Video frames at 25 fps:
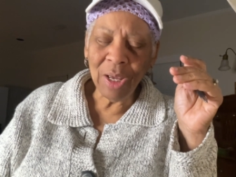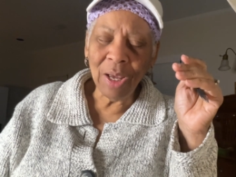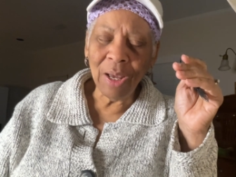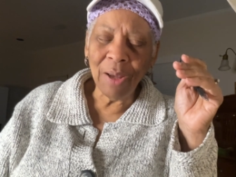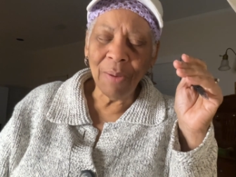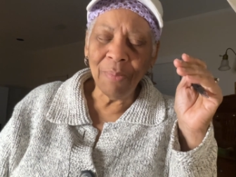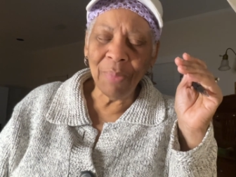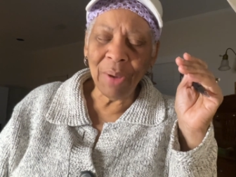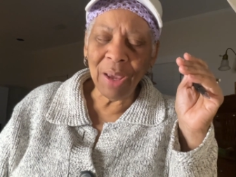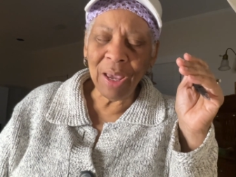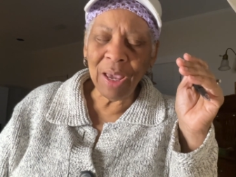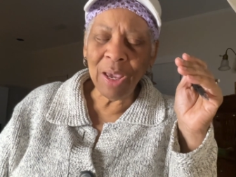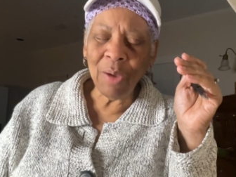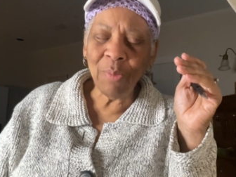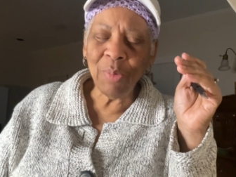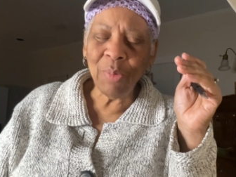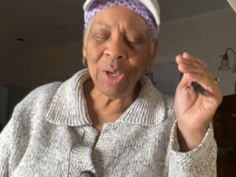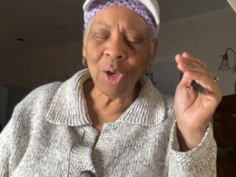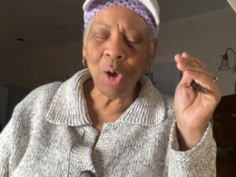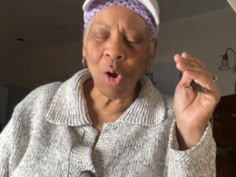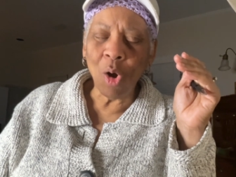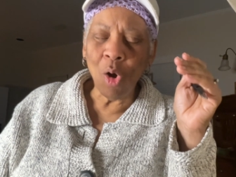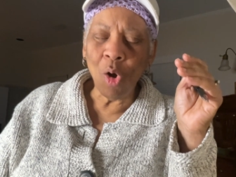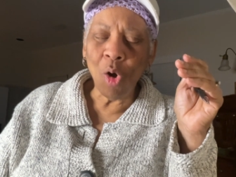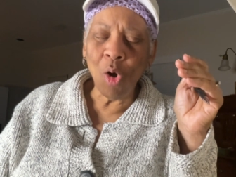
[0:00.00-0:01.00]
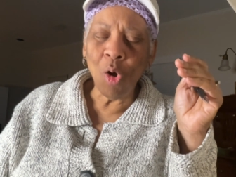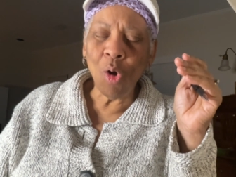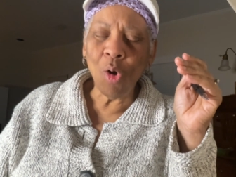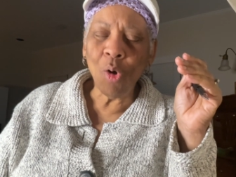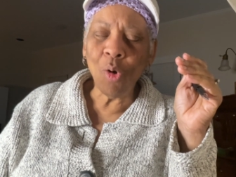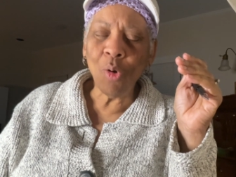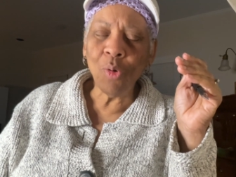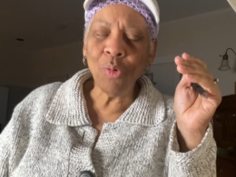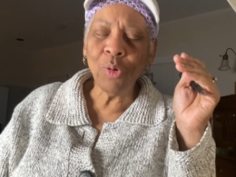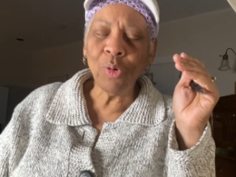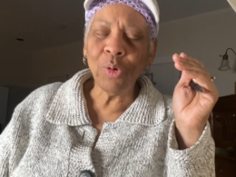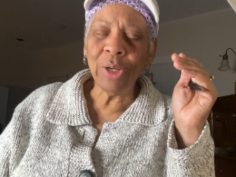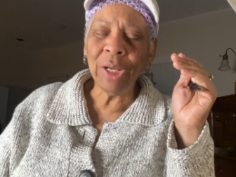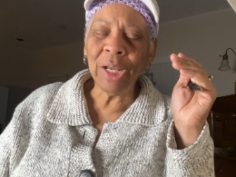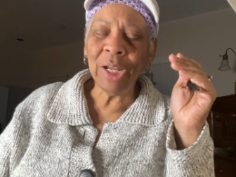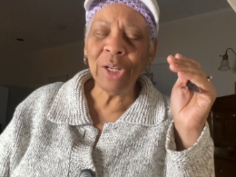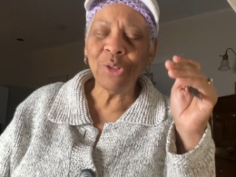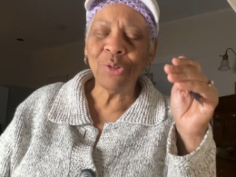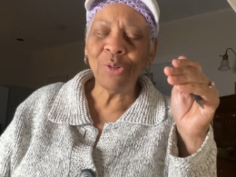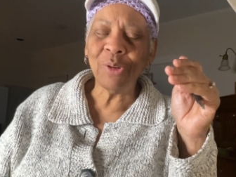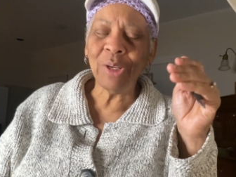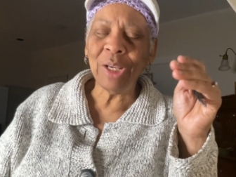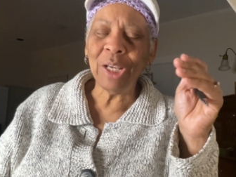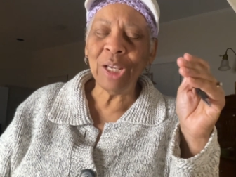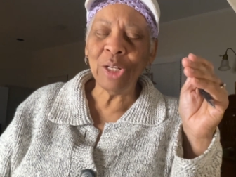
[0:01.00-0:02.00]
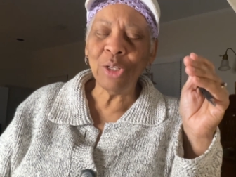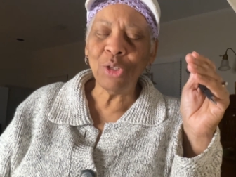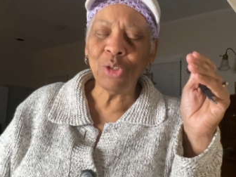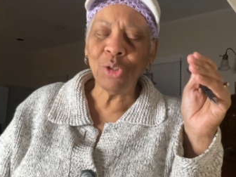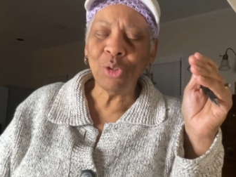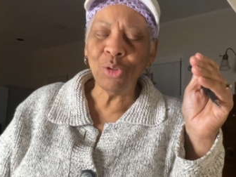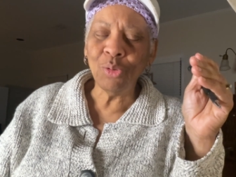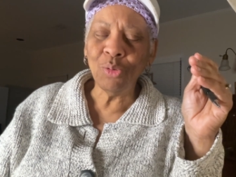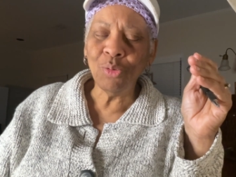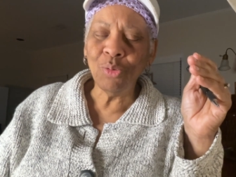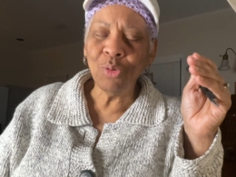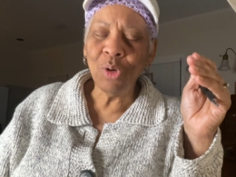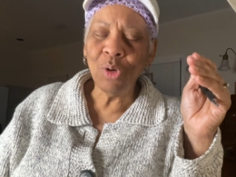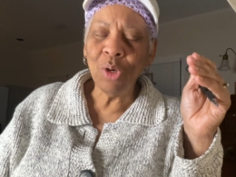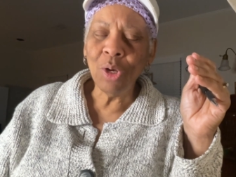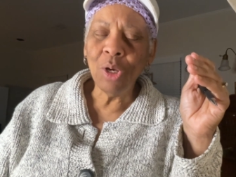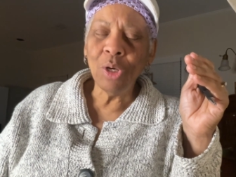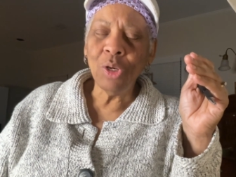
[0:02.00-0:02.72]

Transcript: May we all enter into